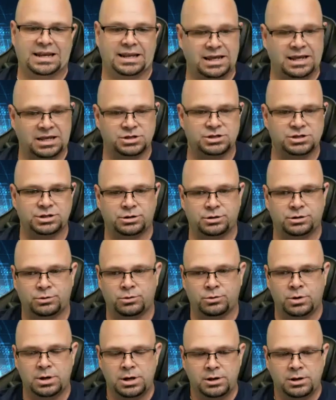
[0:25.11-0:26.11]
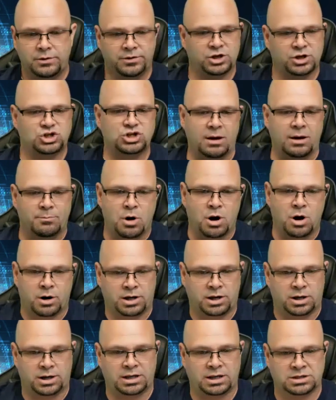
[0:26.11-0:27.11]
into the job
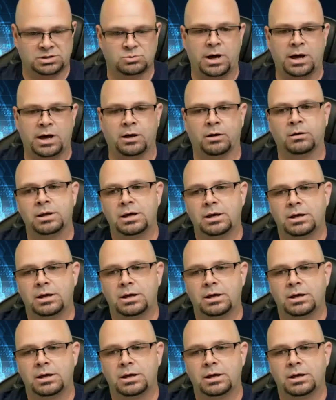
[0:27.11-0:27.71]
market as well.